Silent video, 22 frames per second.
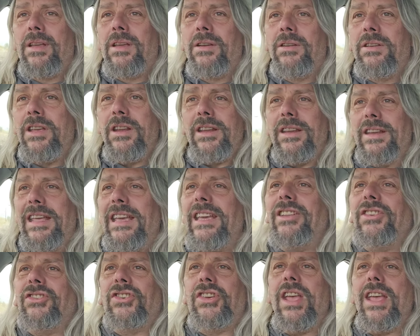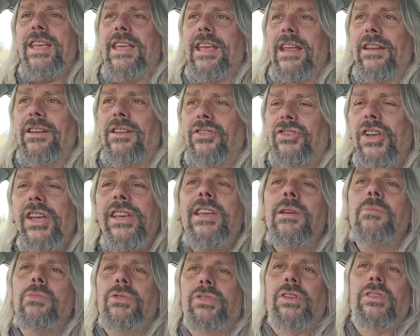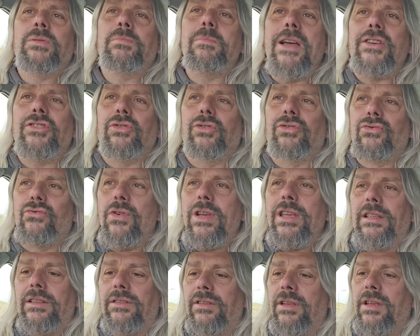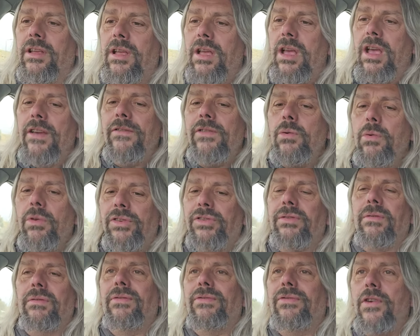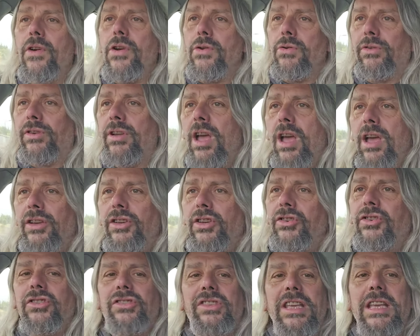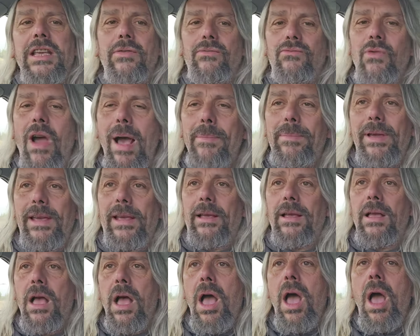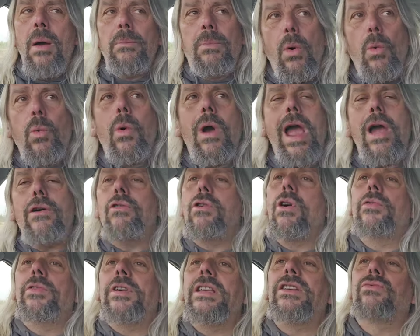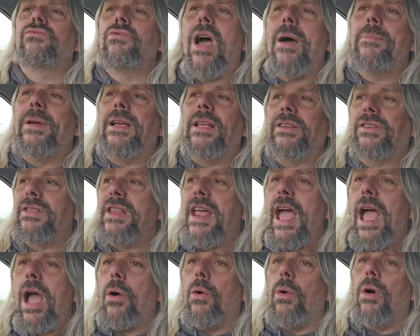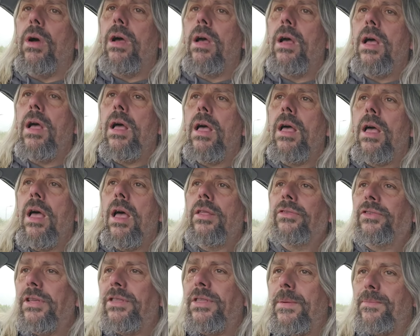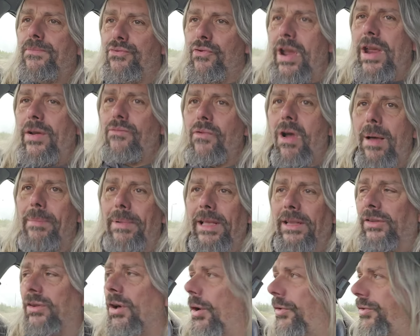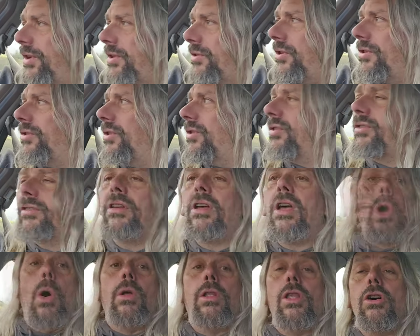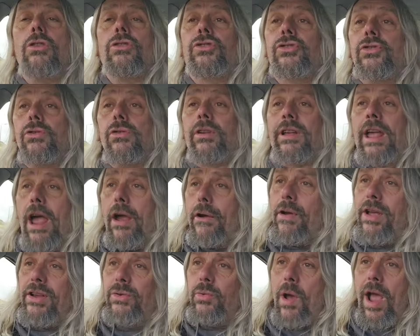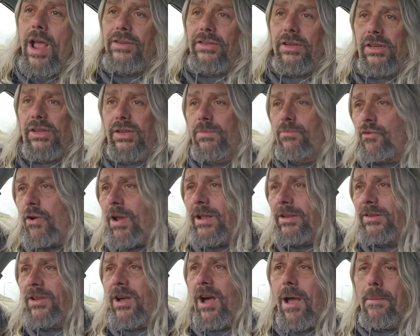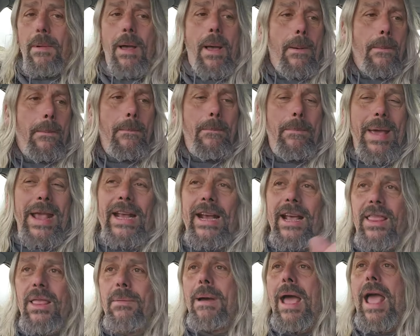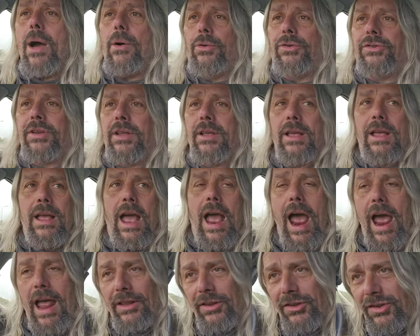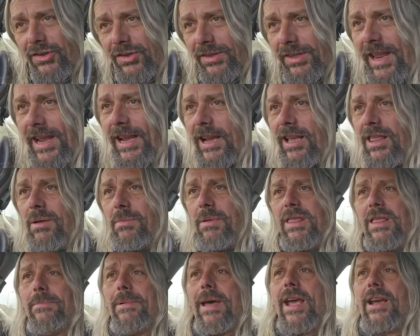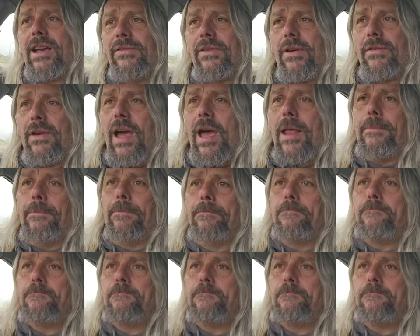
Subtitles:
You didn't eat chicken. Chicken was a special treat. If you want some food, you just eat rabbit. But where are all these rabbits now? Did they breed rabbits, or did they just go along dual carriageways at springtime, picking them out and sticking them in the back of a van?